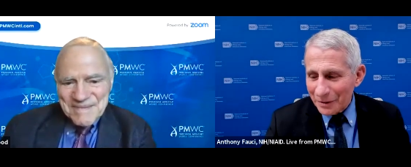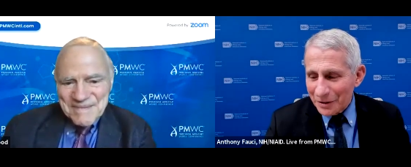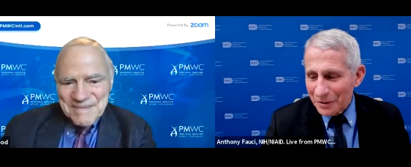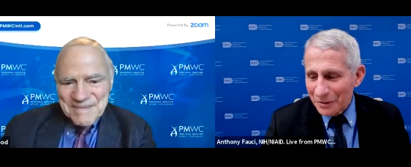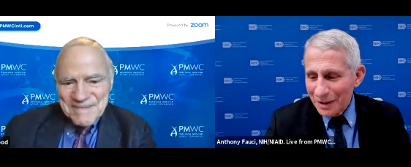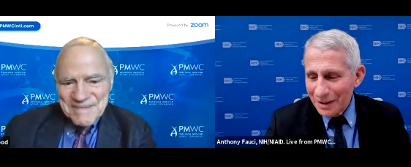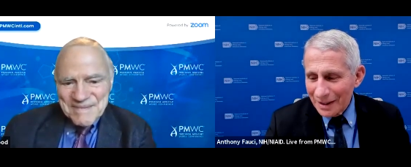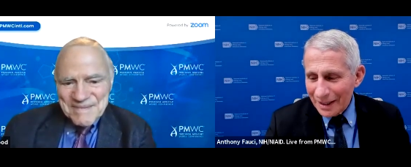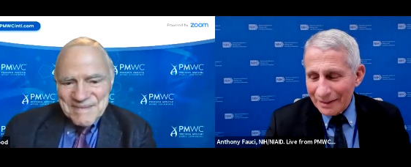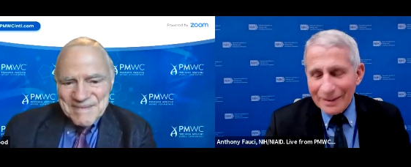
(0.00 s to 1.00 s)
Speaker 1: with you.
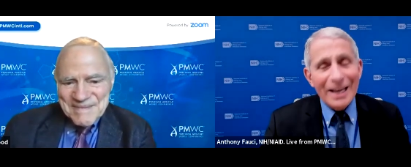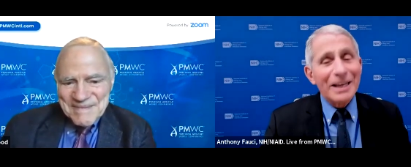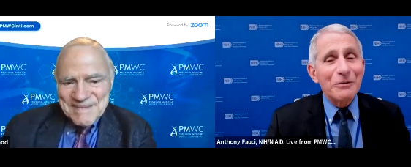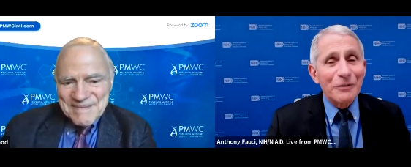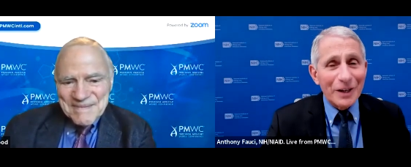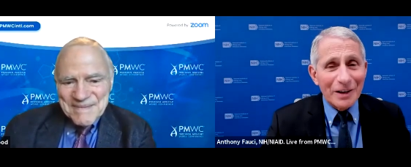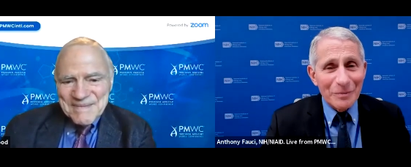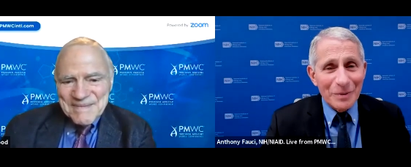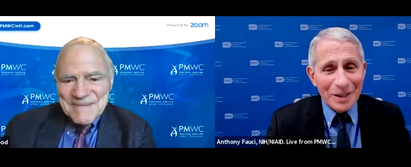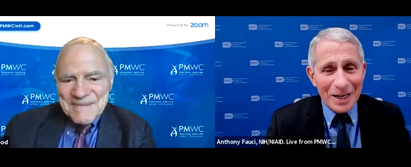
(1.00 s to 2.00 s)
And thank you for
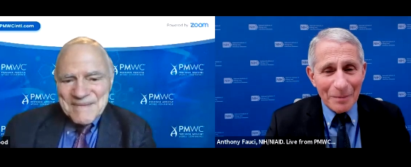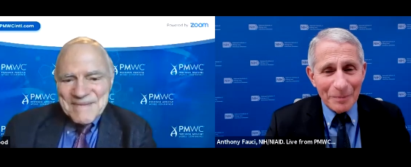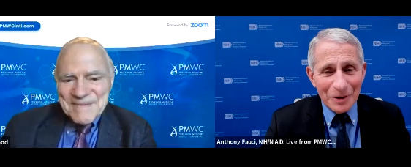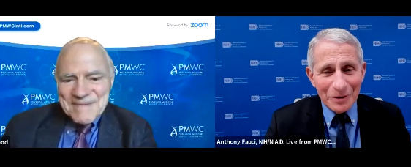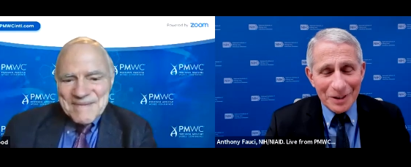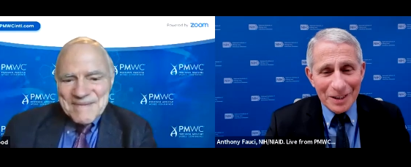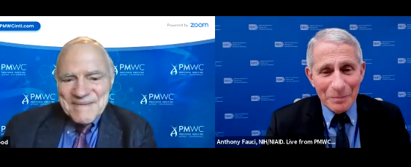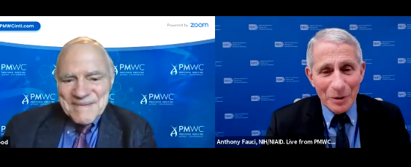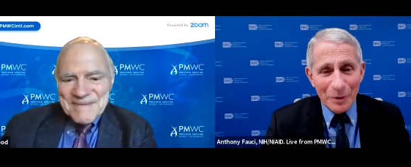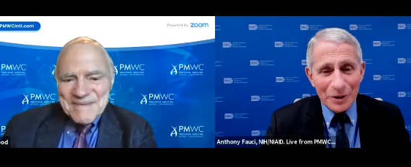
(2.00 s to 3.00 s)
giving me the opportunity to
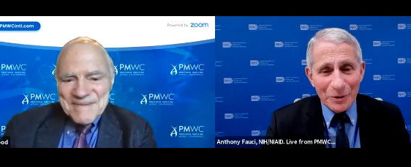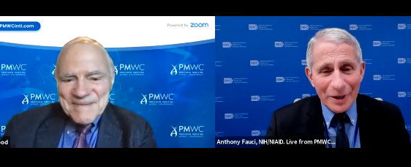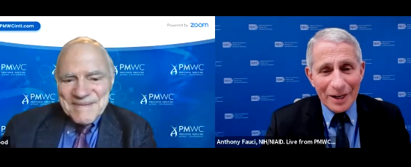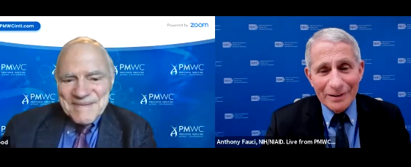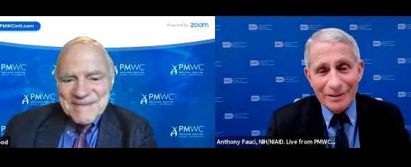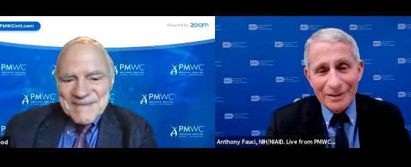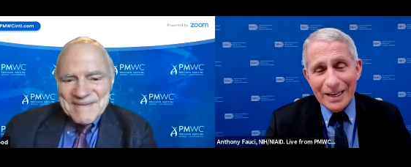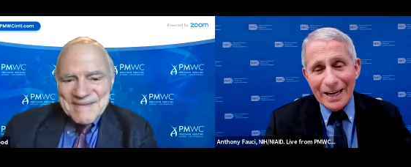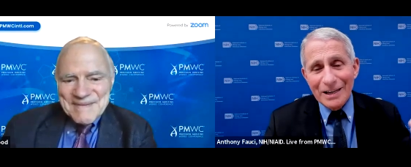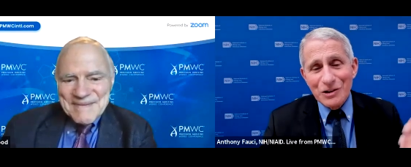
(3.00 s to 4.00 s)
be with you and
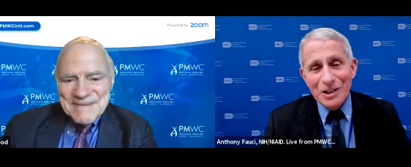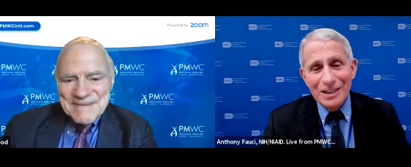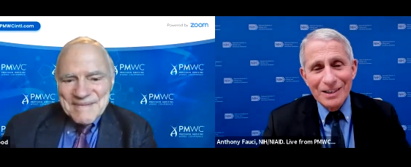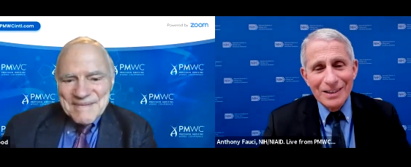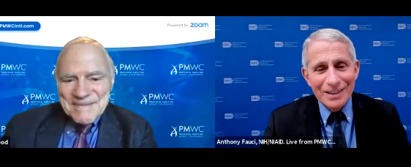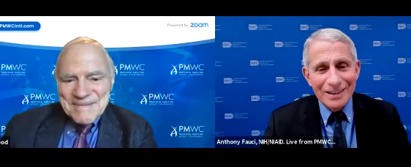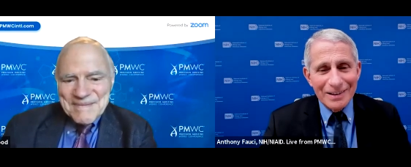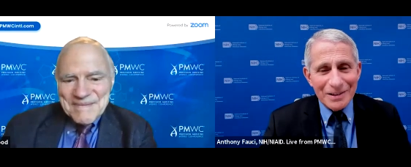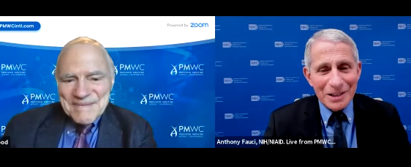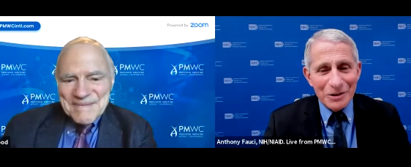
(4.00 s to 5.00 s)
engage in
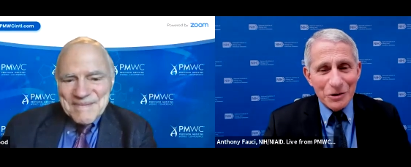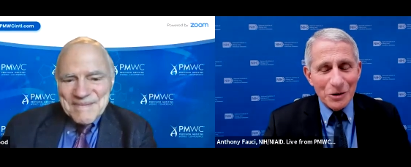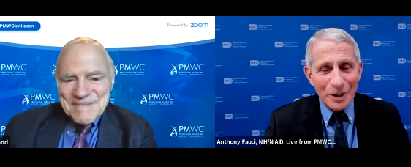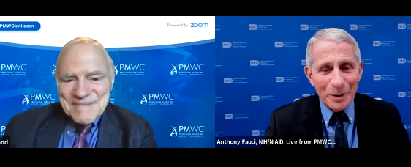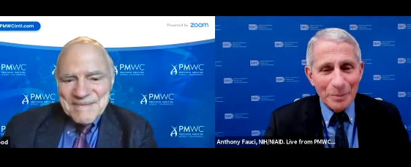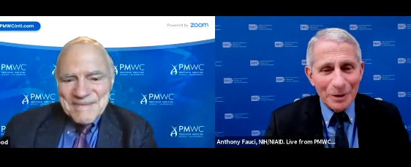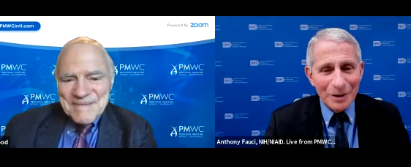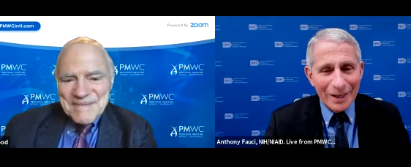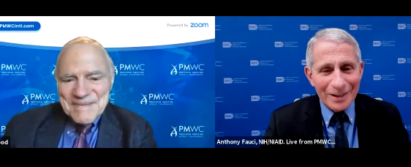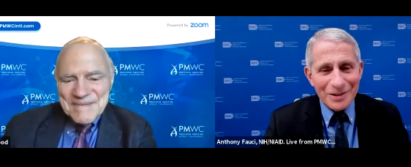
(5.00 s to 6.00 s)
this enjoyable
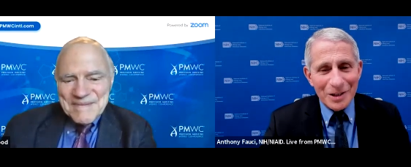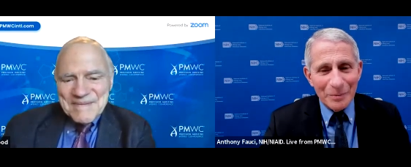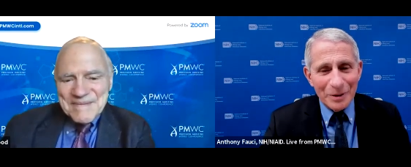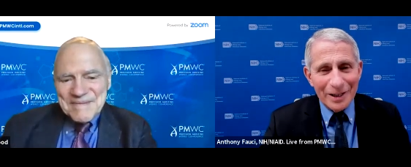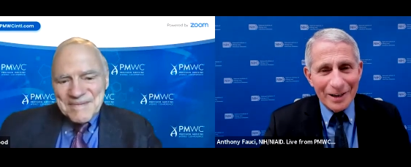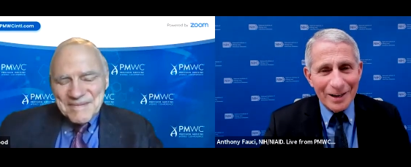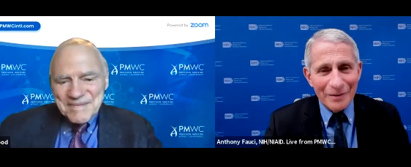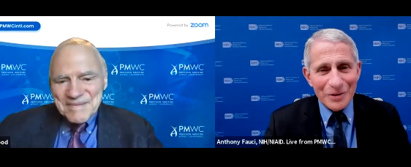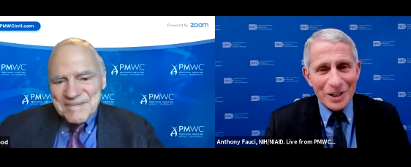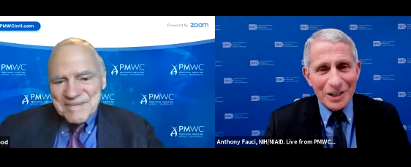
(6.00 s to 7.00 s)
and a stimulating
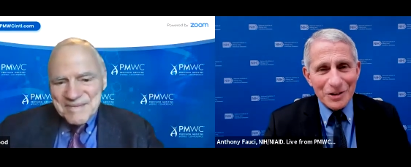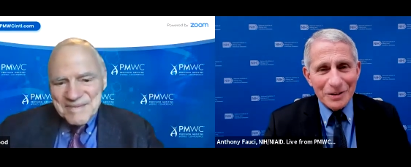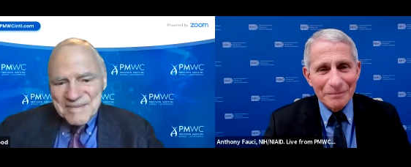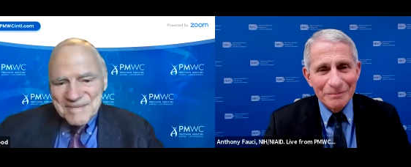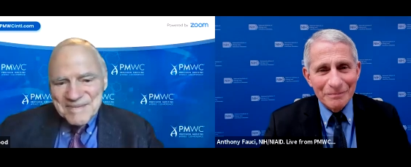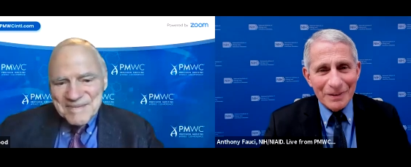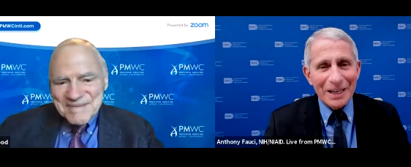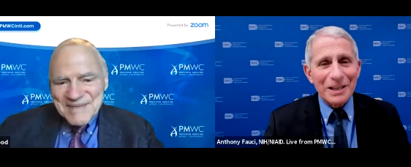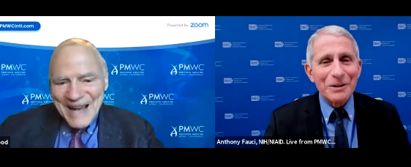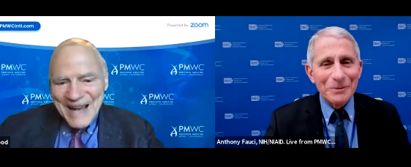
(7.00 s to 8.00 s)
conversation.
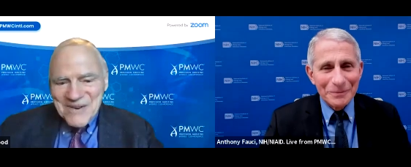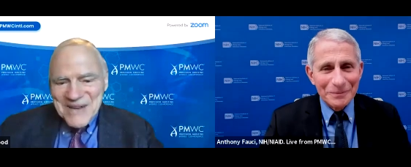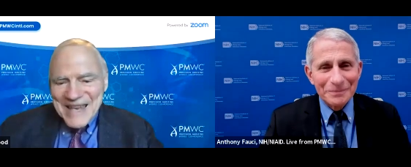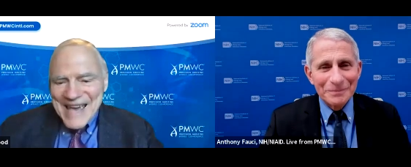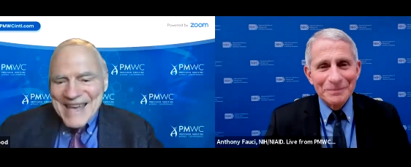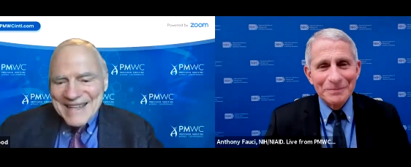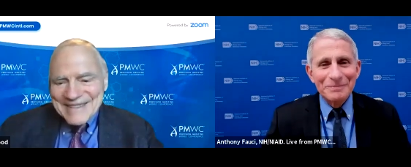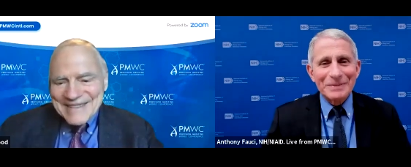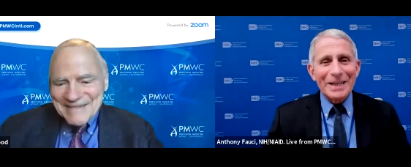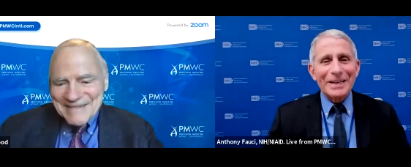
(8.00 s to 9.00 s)
Thank okay. you.
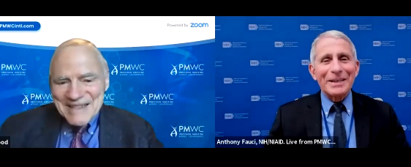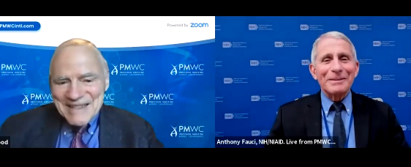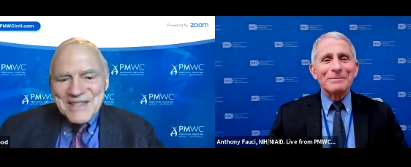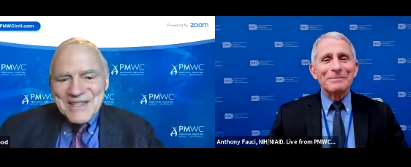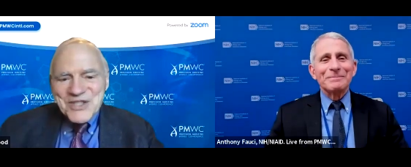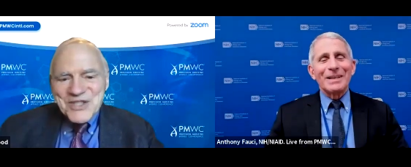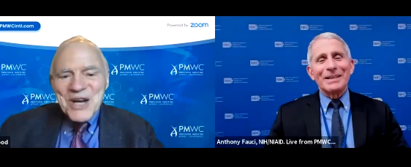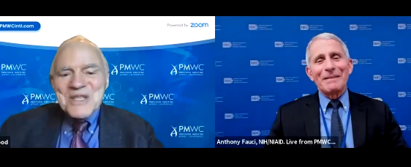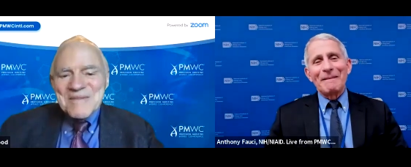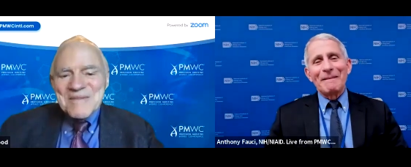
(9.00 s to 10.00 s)
Take care.
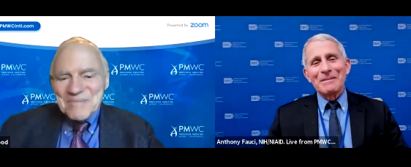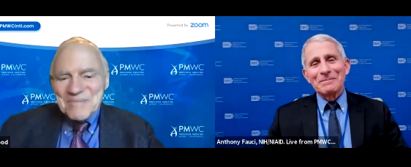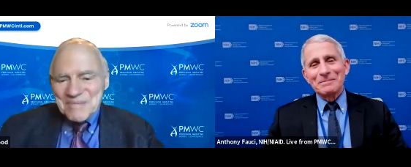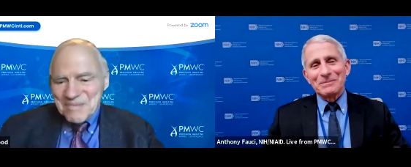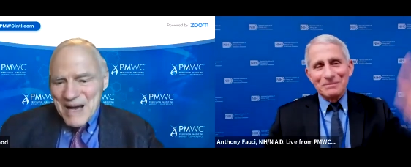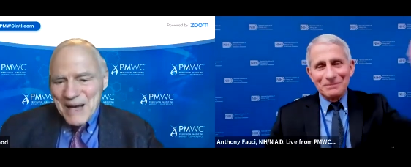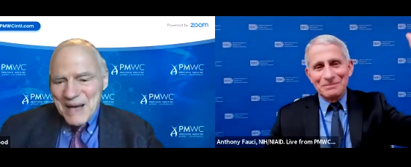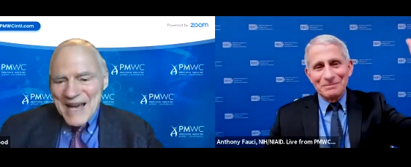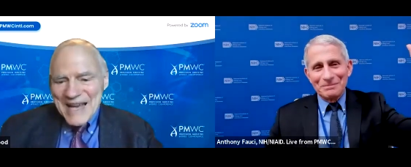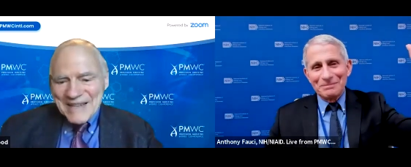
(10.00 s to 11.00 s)
Cheers. Bye
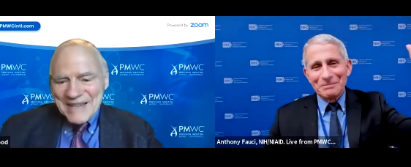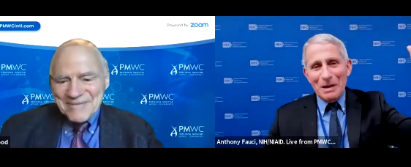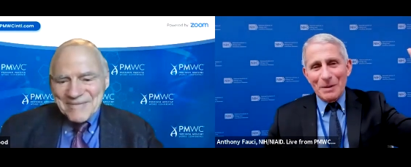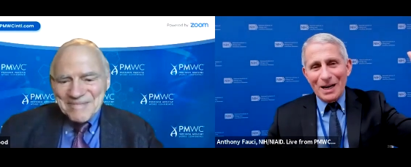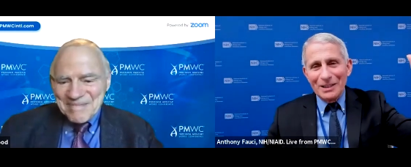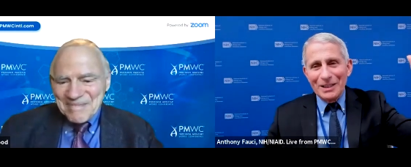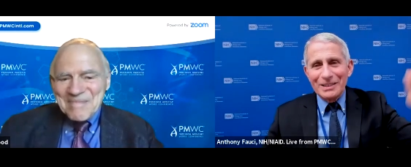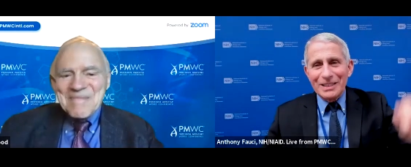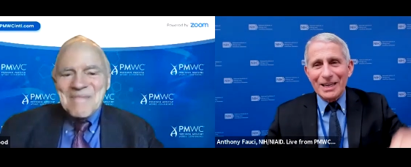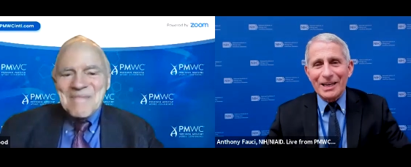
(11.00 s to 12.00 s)
bye. Bye bye, Lee.
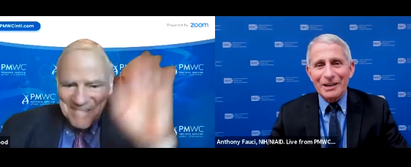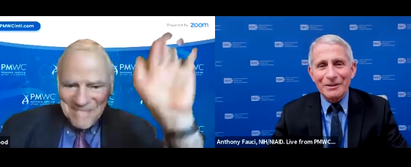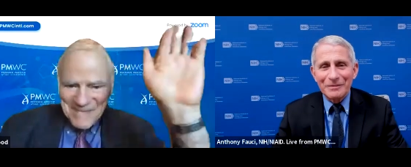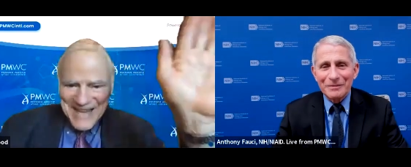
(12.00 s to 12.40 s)
Take care.